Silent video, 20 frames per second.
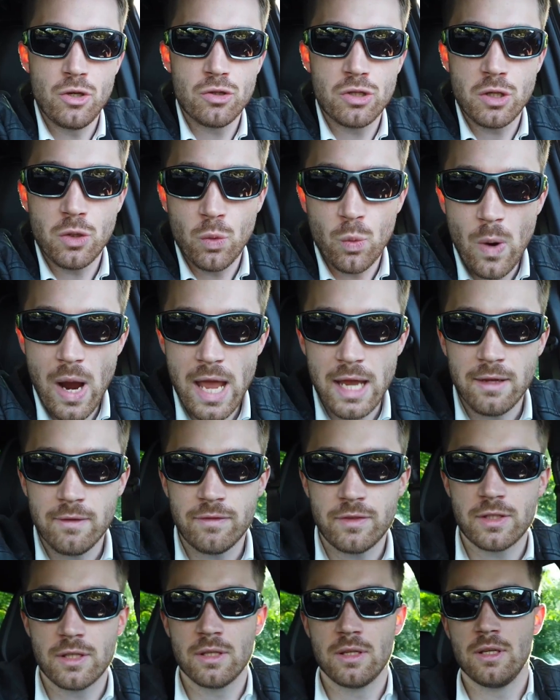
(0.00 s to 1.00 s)
using
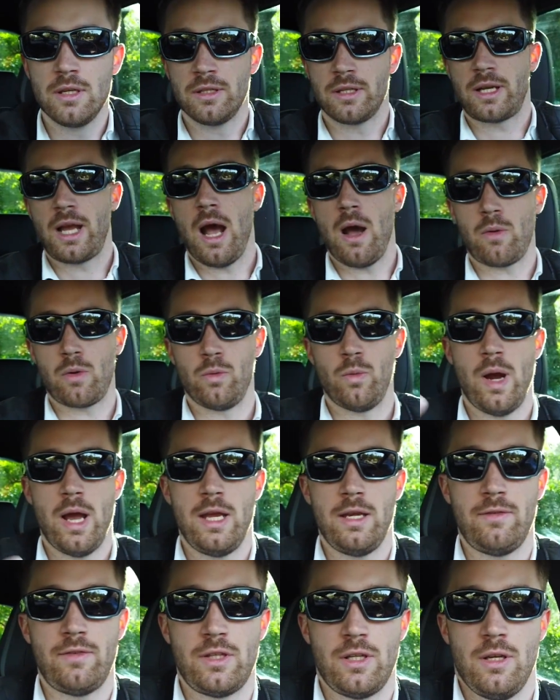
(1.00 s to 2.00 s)
waves, counter
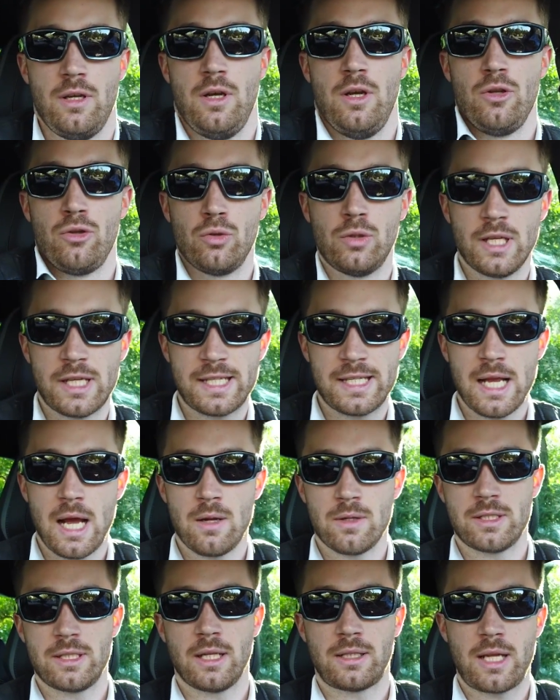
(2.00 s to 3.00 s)
waves, to the
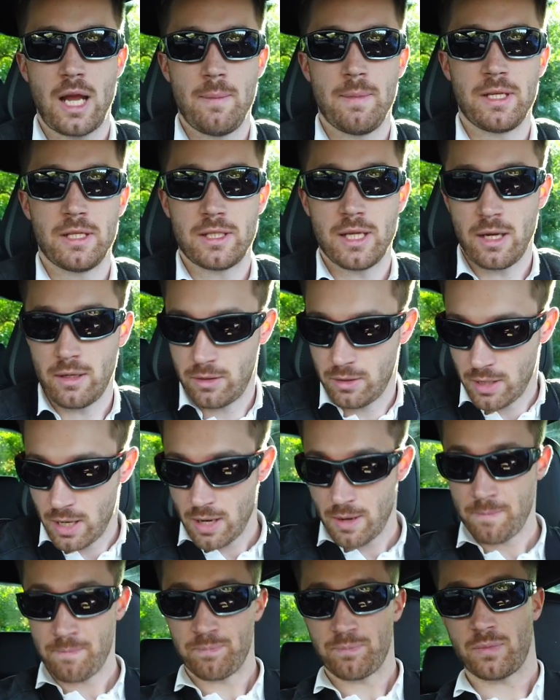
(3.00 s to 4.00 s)
sounds that come inside
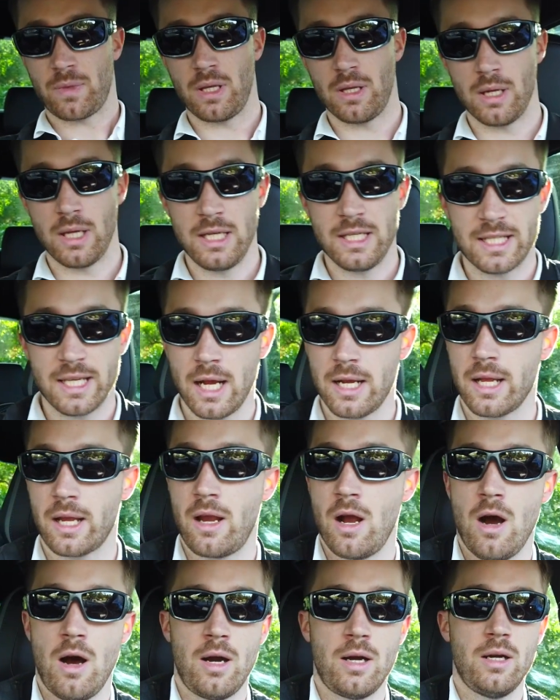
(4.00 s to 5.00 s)
the
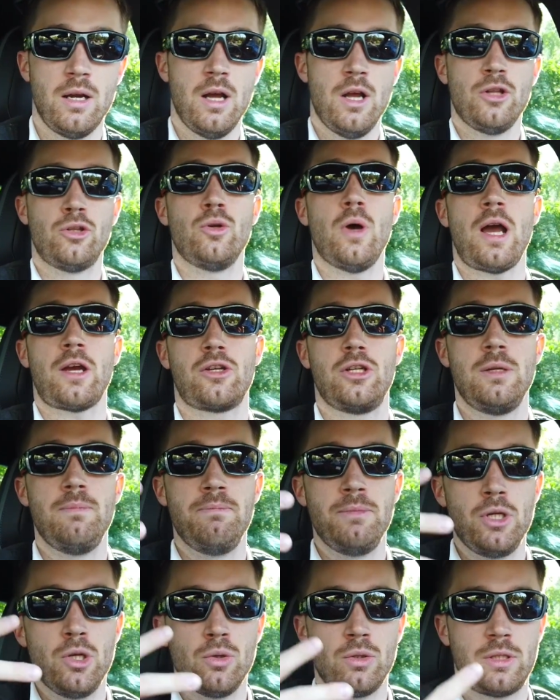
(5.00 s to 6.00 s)
car to actually
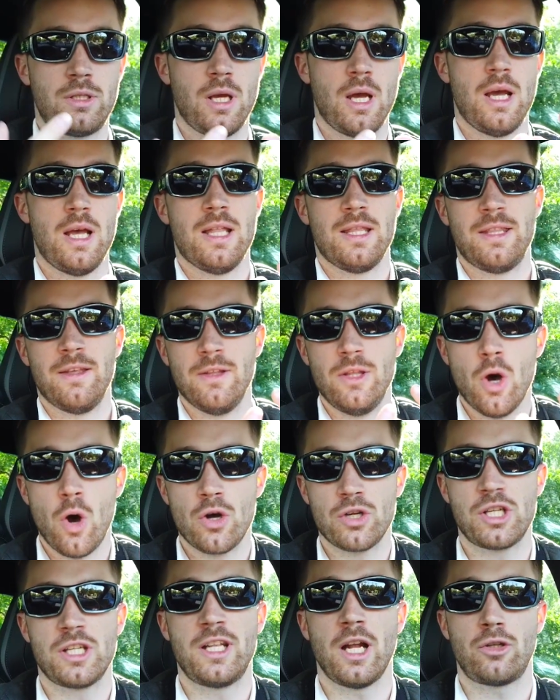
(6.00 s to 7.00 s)
mute the
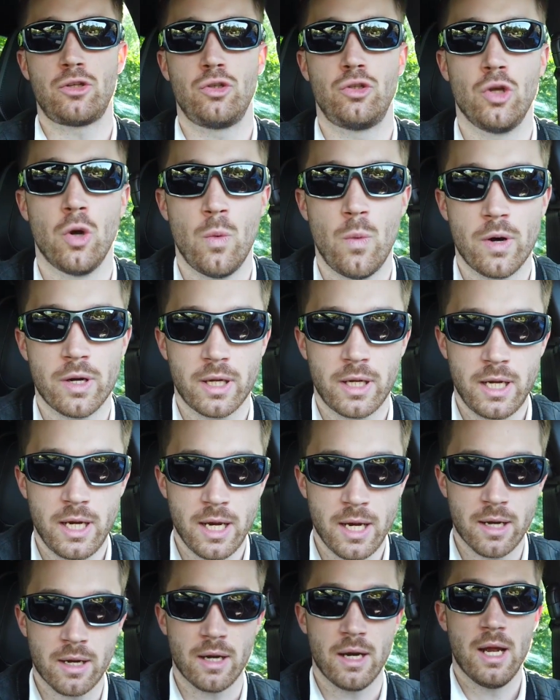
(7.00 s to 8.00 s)
noises that you don't want to
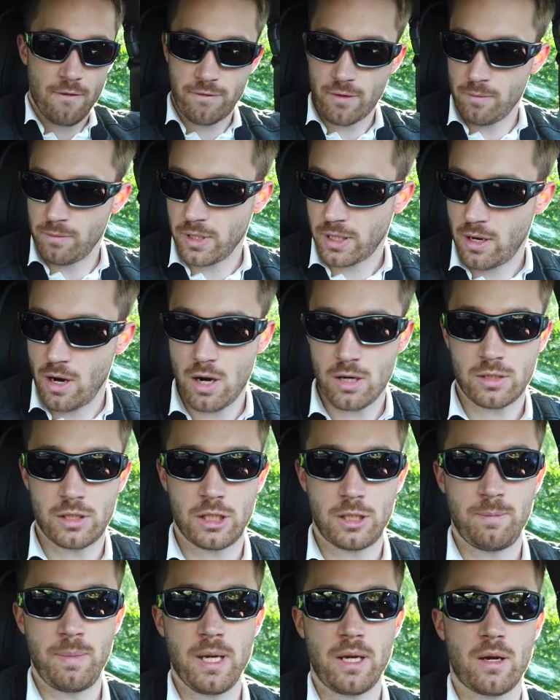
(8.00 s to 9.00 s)
hear. From the car's
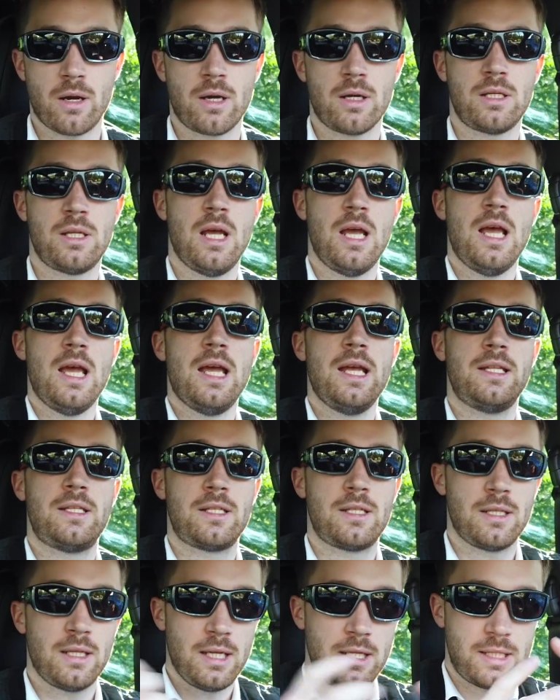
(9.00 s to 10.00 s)
speakers,
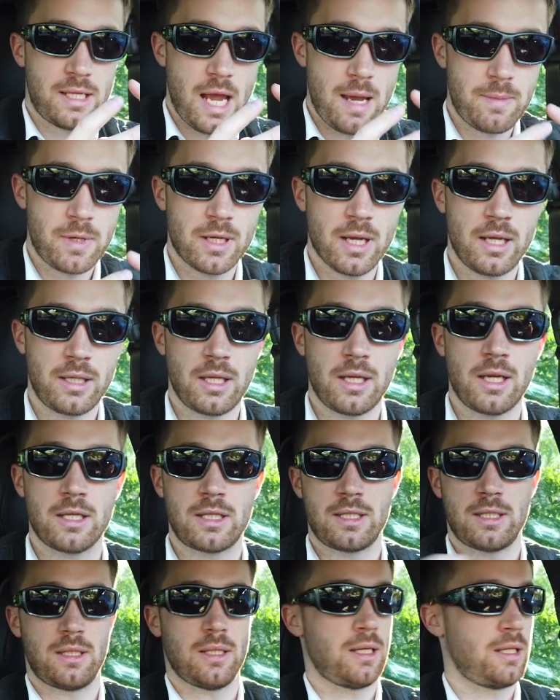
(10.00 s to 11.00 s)
it's emulating,
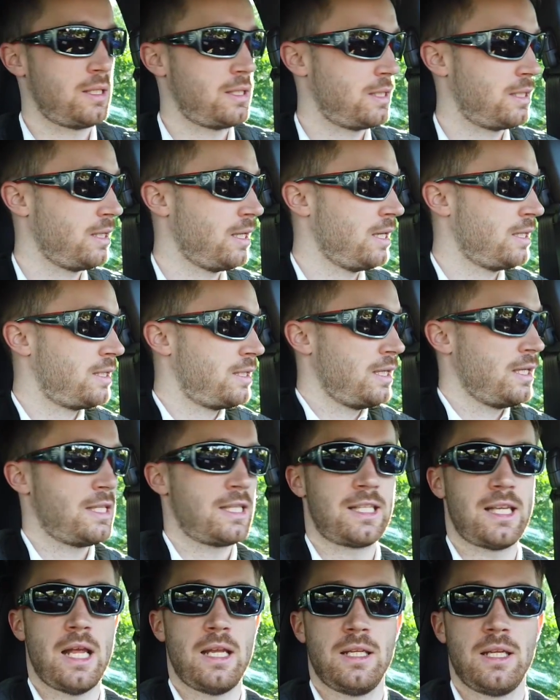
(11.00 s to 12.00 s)
it's
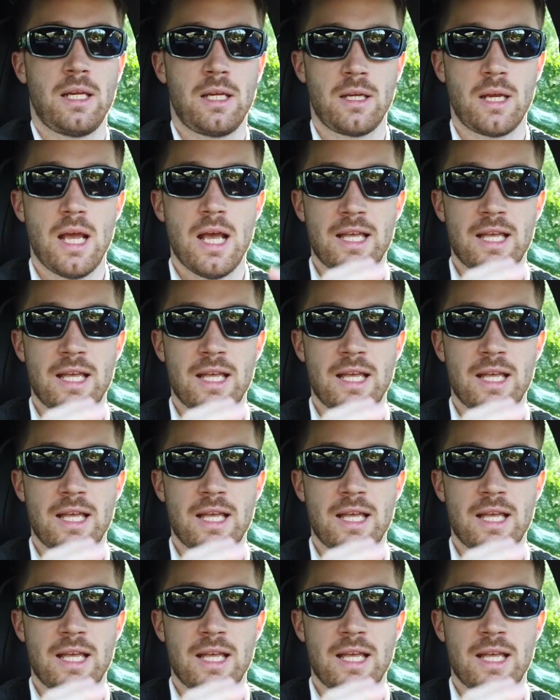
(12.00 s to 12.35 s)
sending